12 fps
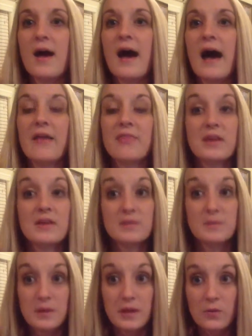I think that
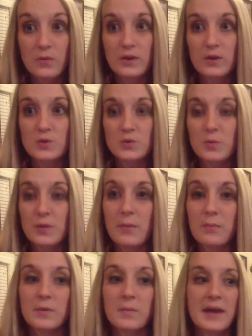many readers will be able
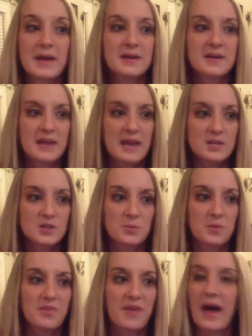to make a connection
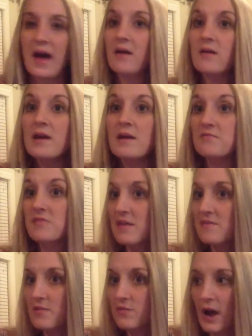with that if they've
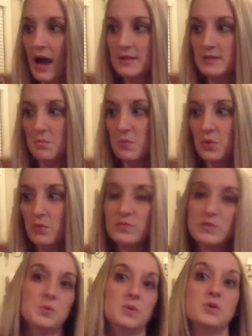ever had to move
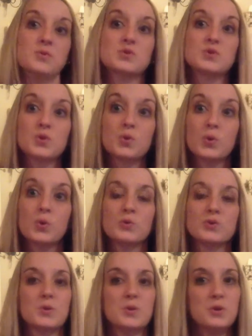to a new school,
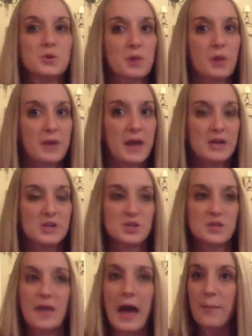to a new location,
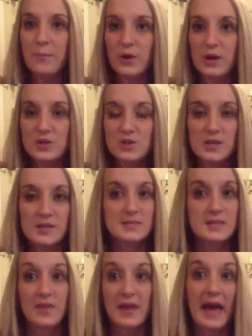the apprehensions that
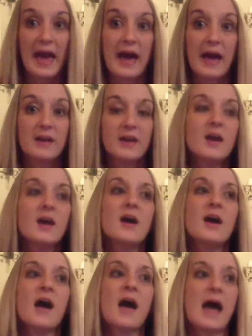they had
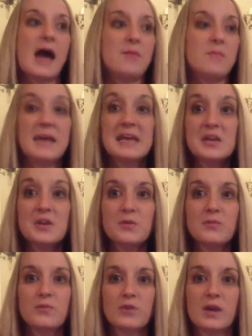at making new
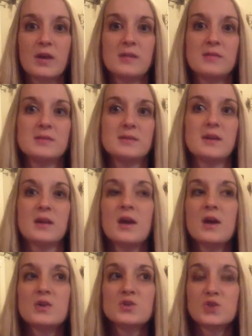friends and
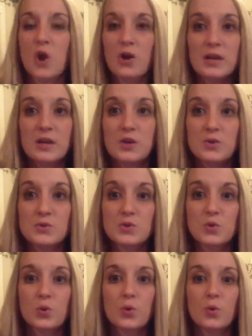starting a new
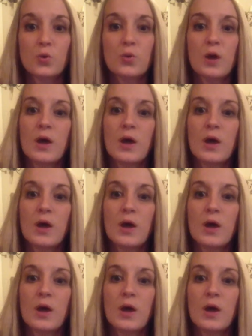school.